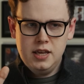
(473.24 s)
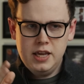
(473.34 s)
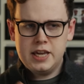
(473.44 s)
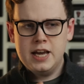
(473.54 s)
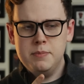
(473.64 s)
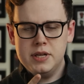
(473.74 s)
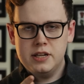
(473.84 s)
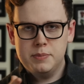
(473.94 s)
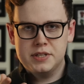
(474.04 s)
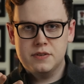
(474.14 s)
It can be a
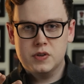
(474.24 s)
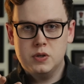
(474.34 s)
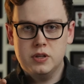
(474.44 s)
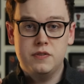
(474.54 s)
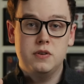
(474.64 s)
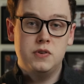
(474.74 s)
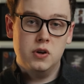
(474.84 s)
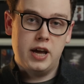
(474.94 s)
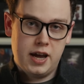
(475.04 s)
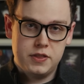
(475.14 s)
little bit difficult if you've
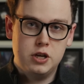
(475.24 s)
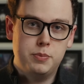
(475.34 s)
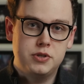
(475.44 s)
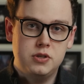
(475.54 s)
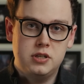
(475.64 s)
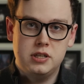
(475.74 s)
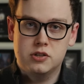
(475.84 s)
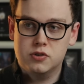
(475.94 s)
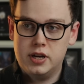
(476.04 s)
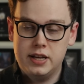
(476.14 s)
not had the opportunity to
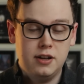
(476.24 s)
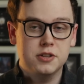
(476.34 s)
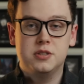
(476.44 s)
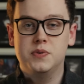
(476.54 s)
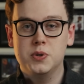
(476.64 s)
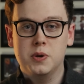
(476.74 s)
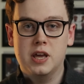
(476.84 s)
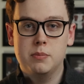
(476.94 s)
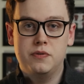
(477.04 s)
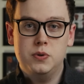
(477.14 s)
try lots of audio
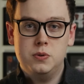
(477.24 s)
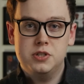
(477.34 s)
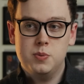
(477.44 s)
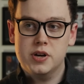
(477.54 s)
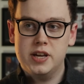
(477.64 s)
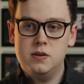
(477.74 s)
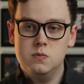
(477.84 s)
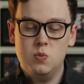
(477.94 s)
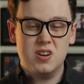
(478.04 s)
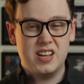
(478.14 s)
gear before to work out
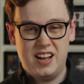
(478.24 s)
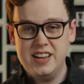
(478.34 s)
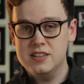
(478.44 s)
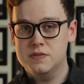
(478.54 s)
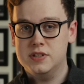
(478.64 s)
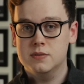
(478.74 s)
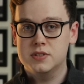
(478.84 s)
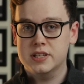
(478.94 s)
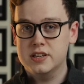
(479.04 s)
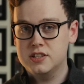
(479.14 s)
what kind of sound
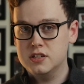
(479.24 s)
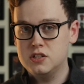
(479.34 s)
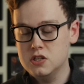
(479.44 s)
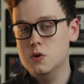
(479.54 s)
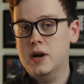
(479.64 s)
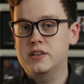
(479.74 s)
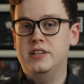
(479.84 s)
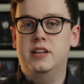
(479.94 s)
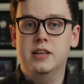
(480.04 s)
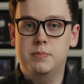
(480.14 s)
signature do you
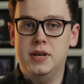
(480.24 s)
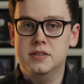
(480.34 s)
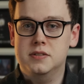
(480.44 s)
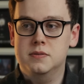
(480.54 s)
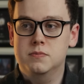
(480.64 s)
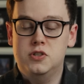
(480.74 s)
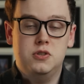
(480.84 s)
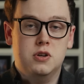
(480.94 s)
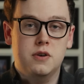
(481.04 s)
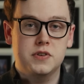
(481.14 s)
actually like best. Should
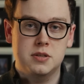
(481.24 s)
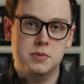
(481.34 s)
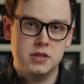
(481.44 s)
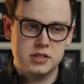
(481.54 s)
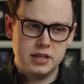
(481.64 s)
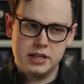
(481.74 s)
you go for something that's a